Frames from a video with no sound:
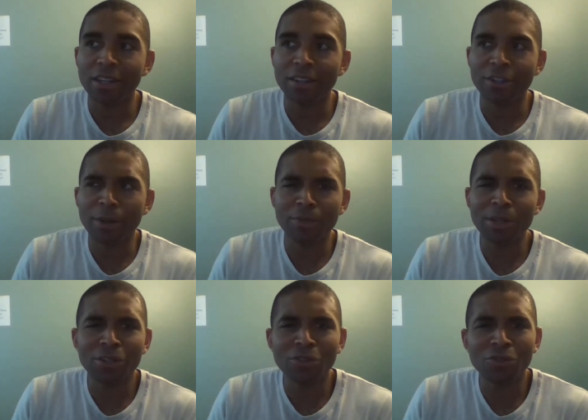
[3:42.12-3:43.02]
expects
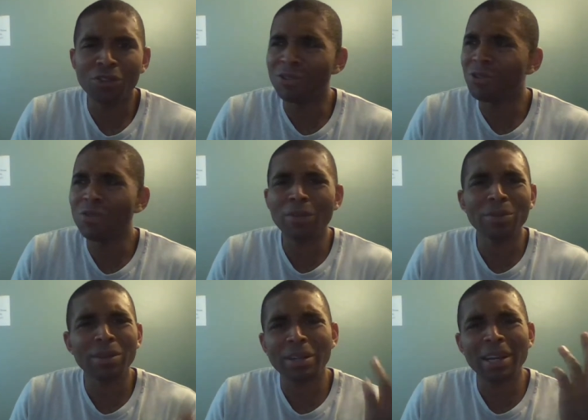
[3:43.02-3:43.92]
me to do
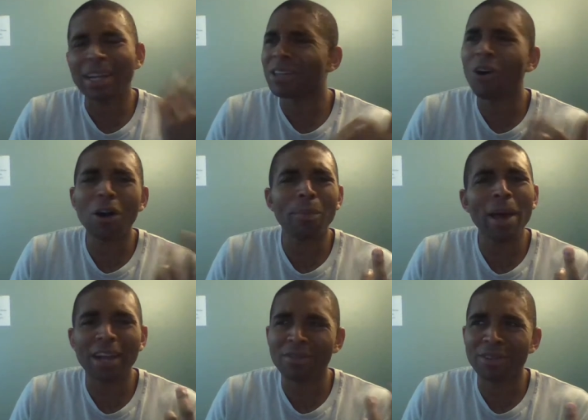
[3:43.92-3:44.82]
everything and not talk
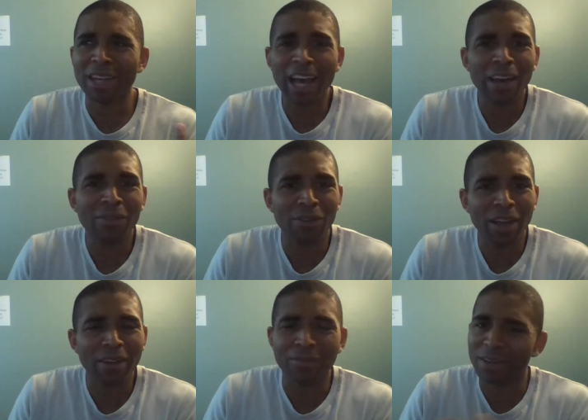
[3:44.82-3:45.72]
back. I'm like, I have a
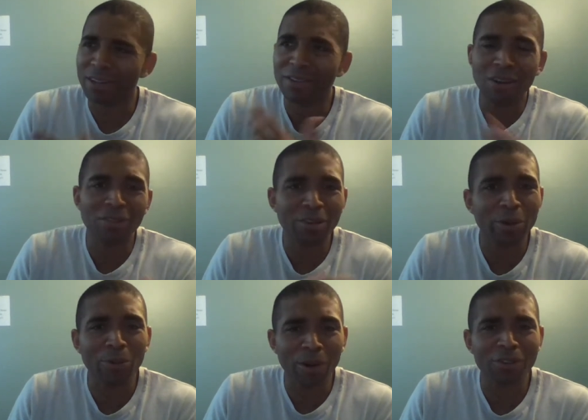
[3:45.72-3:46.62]
life. Like, no, it's not the
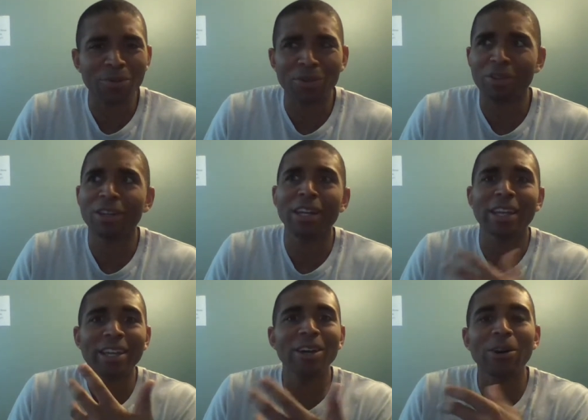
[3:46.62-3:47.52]
way it works anymore. You gotta
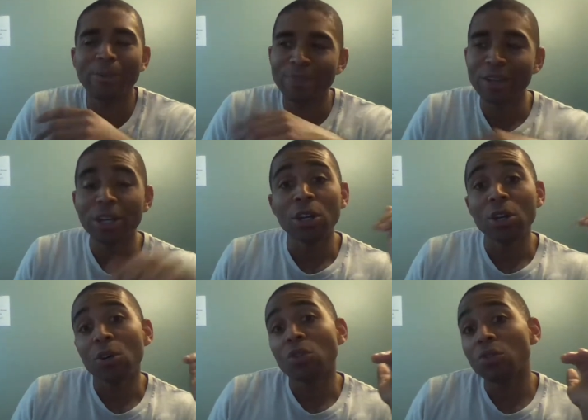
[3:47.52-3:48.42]
let go.
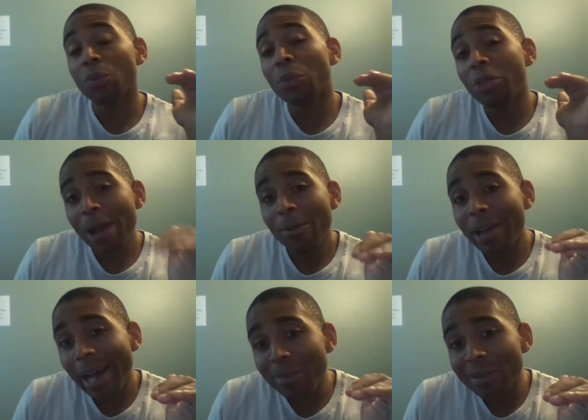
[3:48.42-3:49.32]
So then what
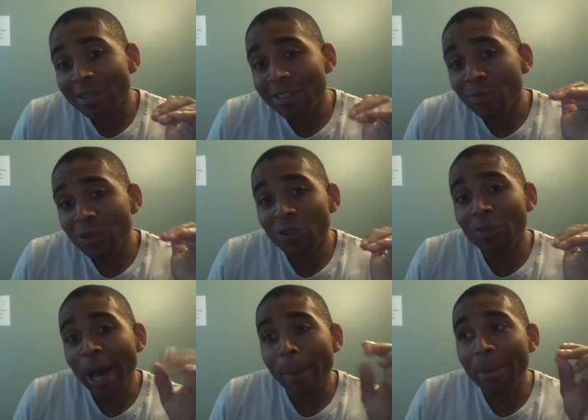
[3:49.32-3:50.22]
happens is we do
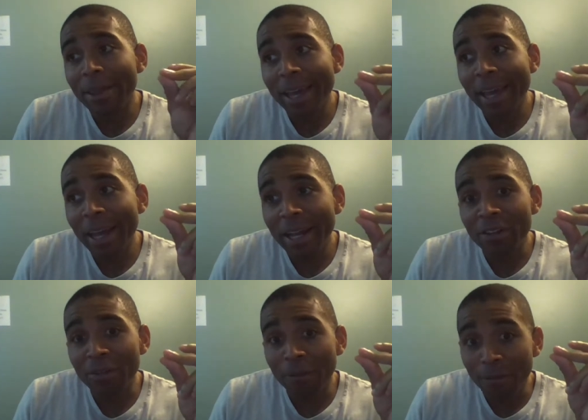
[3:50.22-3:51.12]
that, but then
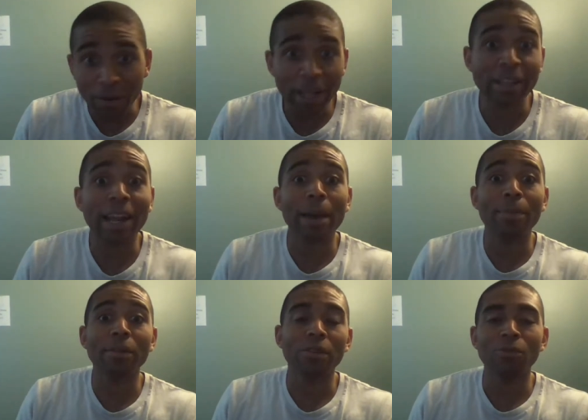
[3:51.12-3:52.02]
there's a fight that
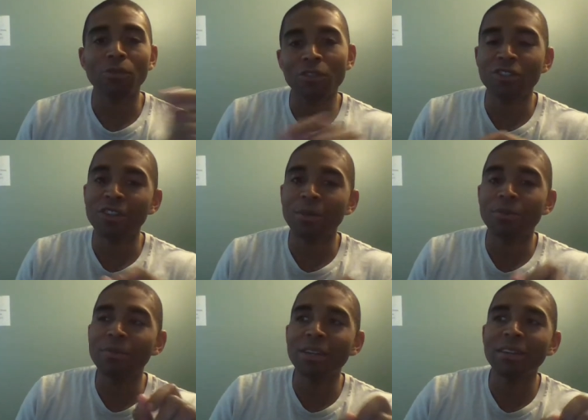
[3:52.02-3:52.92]
happens. And what she's done
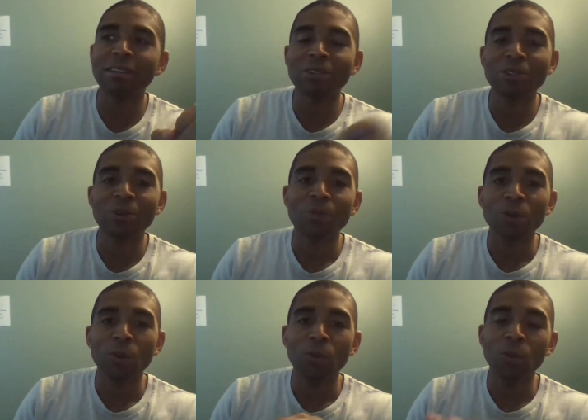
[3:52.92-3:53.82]
with me is,
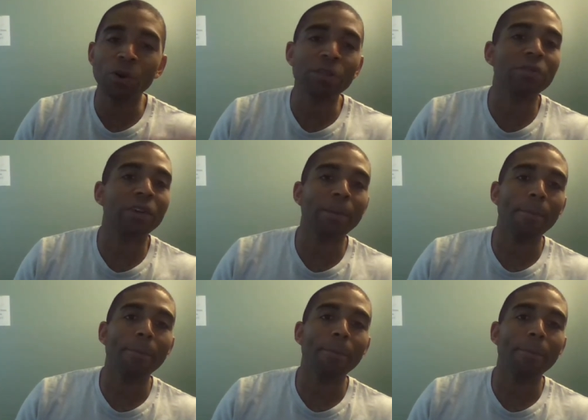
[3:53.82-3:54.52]
we're gonna fight.